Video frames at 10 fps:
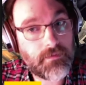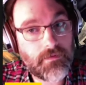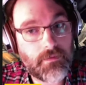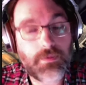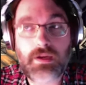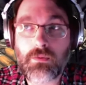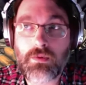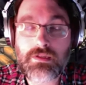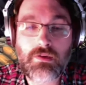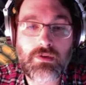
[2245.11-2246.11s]
but it
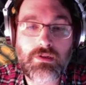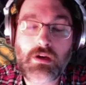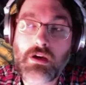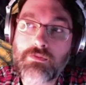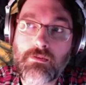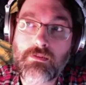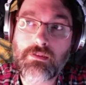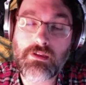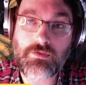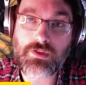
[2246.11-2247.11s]
wasn't going to offer the
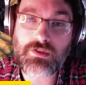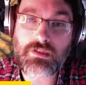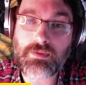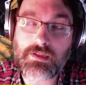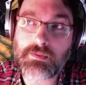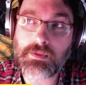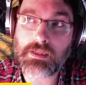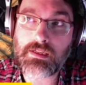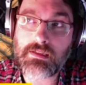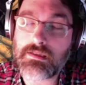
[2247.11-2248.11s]
diversity of
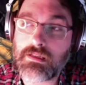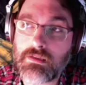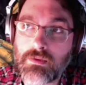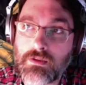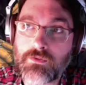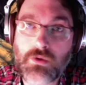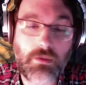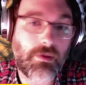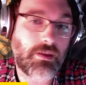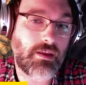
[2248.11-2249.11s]
possibilities that were afforded
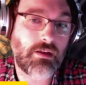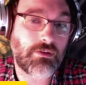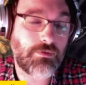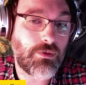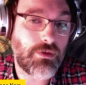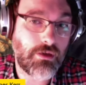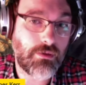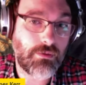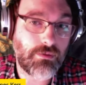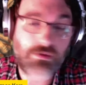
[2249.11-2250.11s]
by the Elder Futhark
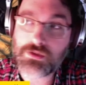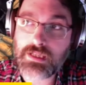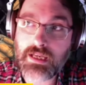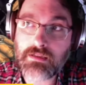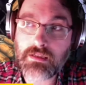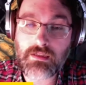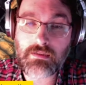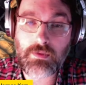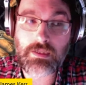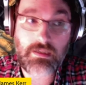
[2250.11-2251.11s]
rune set that
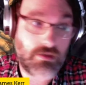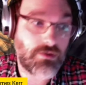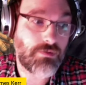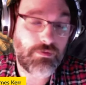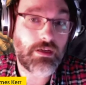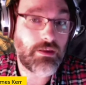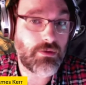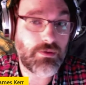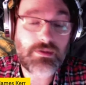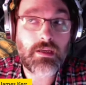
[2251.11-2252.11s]
we did use for Fate of the
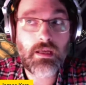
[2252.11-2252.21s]
Norns.